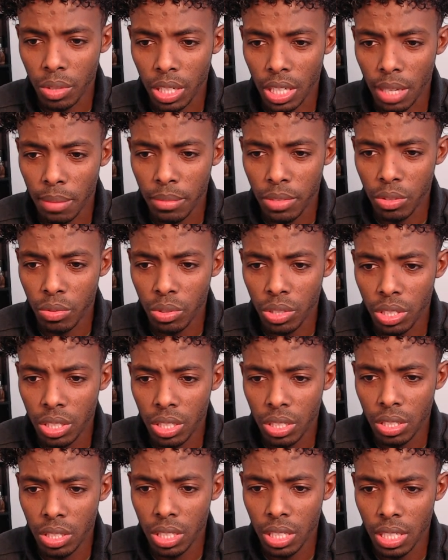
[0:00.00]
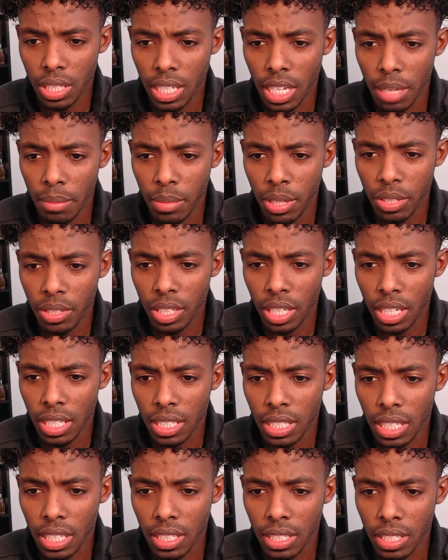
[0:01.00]
I'm gonna switch this to the 10 minutes so you guys
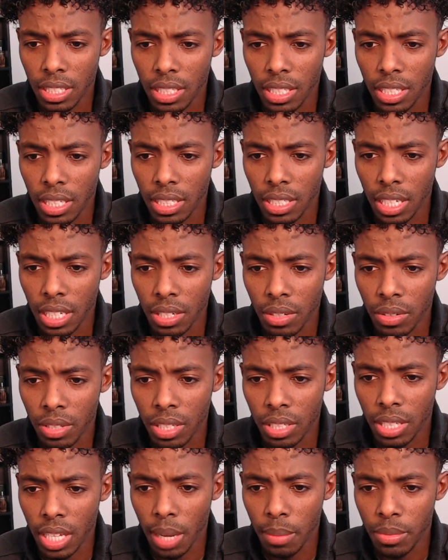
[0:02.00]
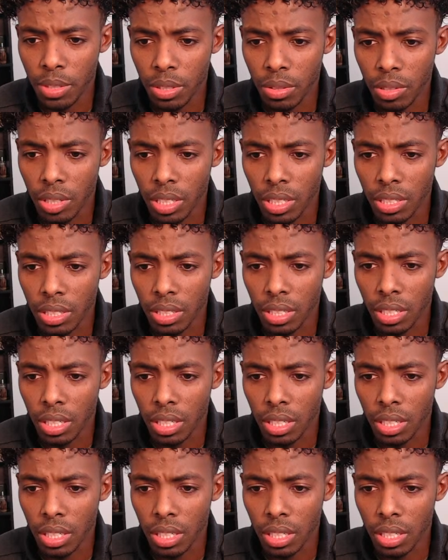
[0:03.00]
can see, because I know the top screen is